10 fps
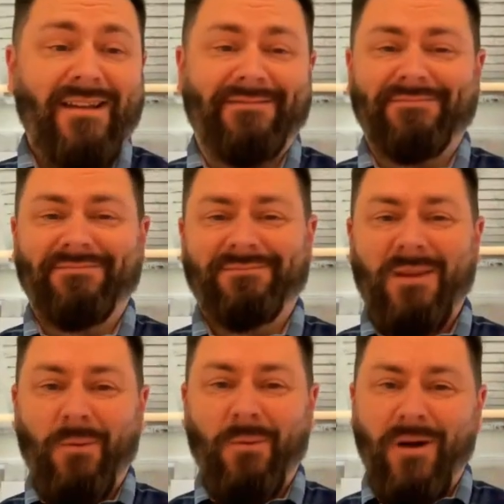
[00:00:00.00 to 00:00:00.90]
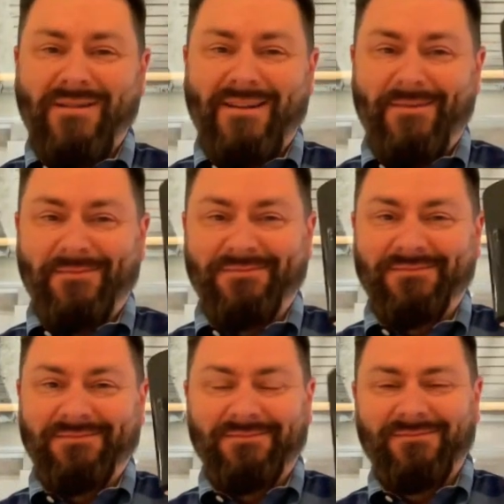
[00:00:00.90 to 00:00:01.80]
All right.
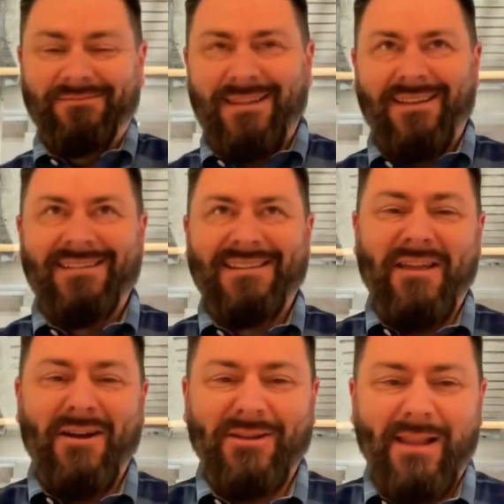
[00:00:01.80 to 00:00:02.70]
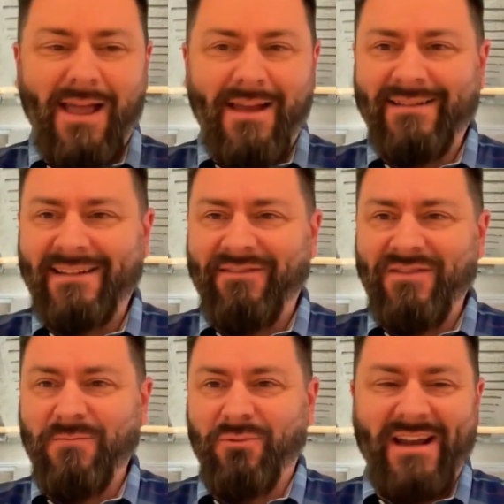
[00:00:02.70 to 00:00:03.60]
Welcome the
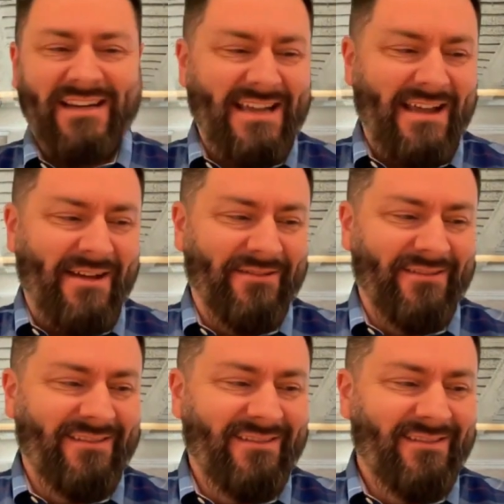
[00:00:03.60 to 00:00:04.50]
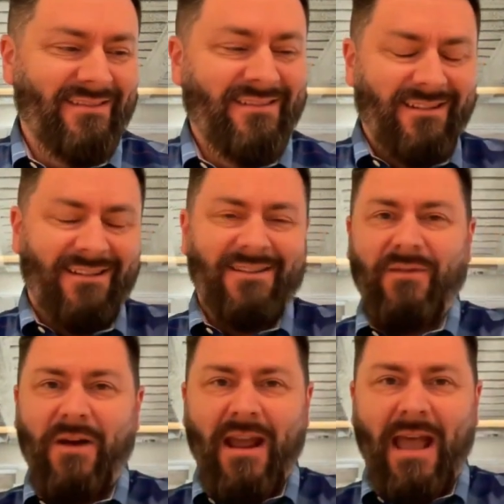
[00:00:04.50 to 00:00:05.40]
online giving breakdown.
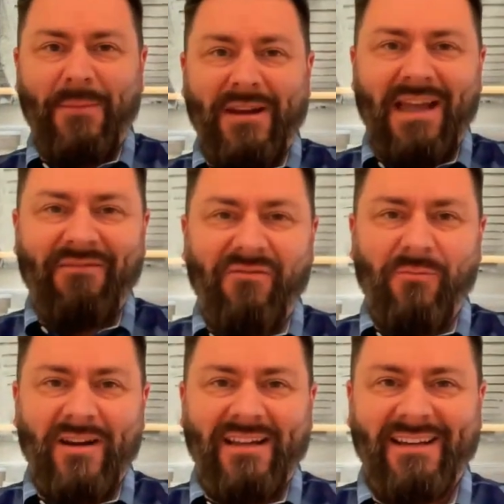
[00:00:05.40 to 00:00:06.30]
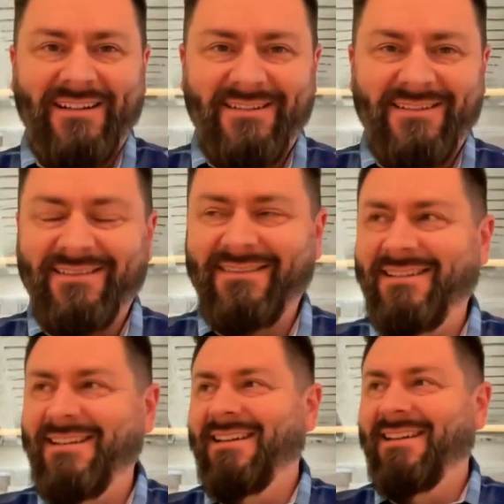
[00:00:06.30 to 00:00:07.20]
Very happy to have everybody here.
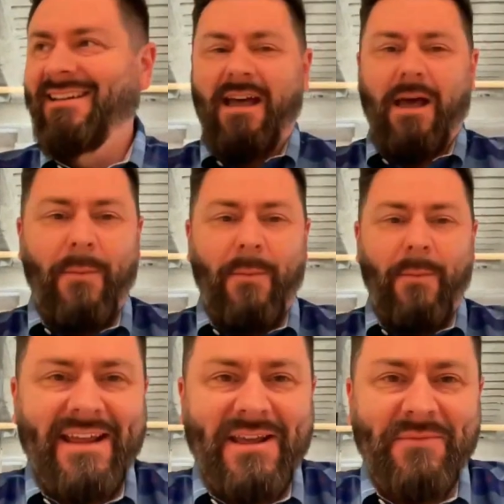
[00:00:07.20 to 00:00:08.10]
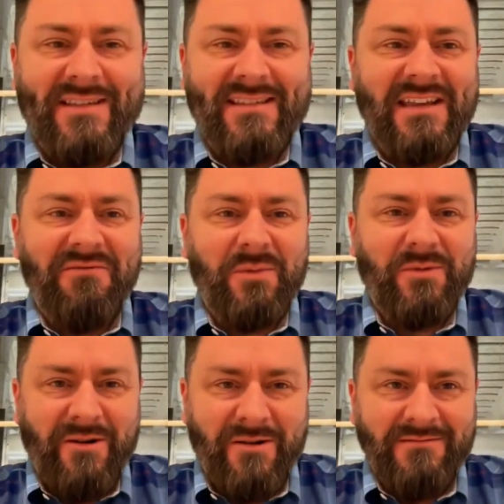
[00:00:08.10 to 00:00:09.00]
Uh, my name is
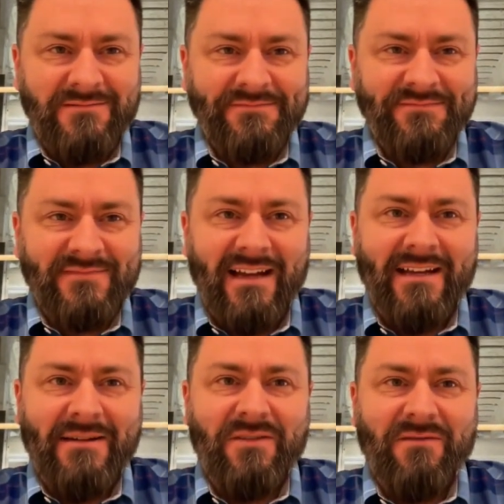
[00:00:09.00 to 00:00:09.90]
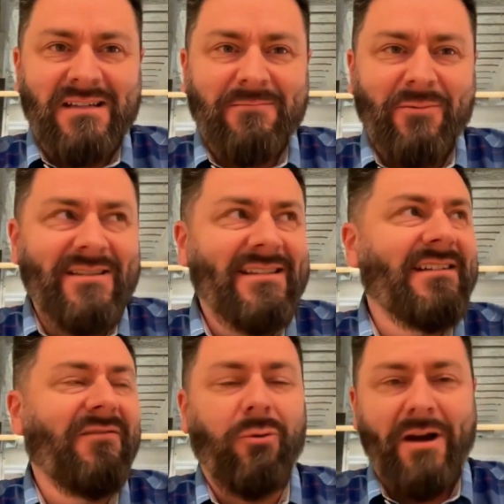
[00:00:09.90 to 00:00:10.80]
Stephen Boudreau. I am the Vice
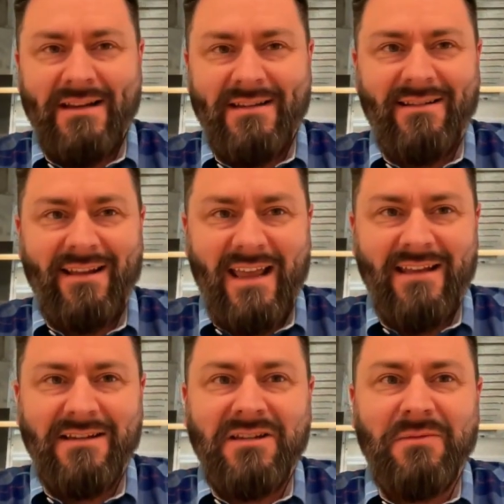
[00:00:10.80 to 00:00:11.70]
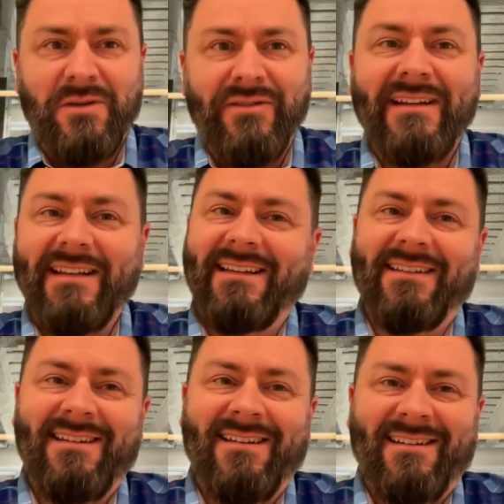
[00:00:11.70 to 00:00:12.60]
President of Brand and Community